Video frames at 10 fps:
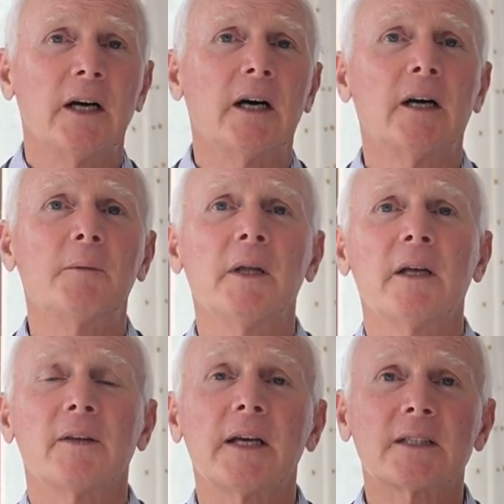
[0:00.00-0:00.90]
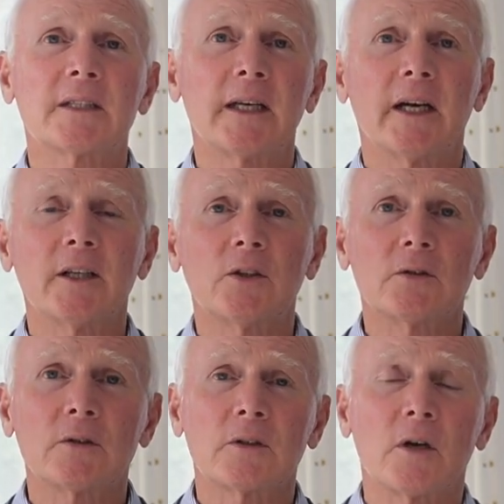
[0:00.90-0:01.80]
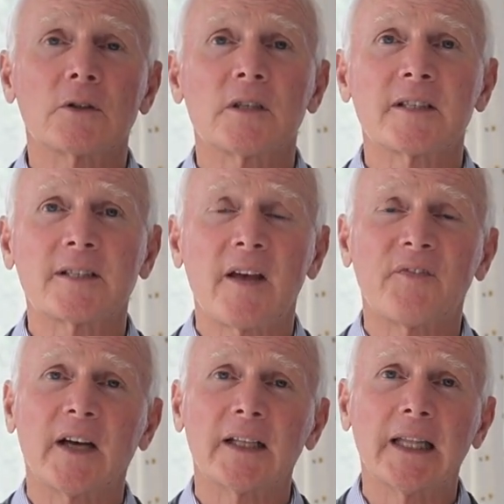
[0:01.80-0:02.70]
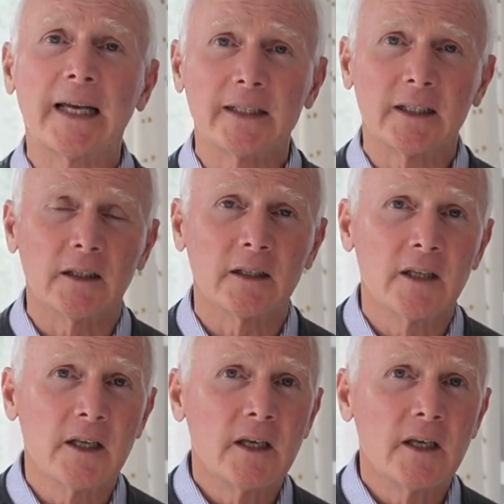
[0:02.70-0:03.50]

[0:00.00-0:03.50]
and that's a guy called Dr. Stefan Lanka.